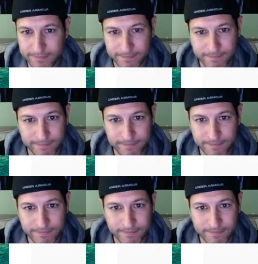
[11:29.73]

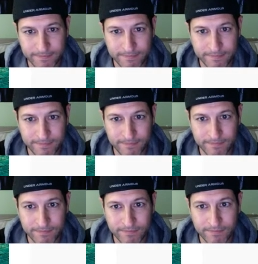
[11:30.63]

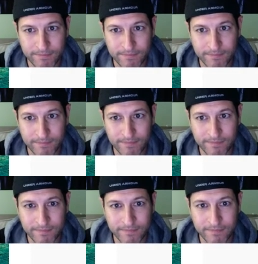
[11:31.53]
(silence)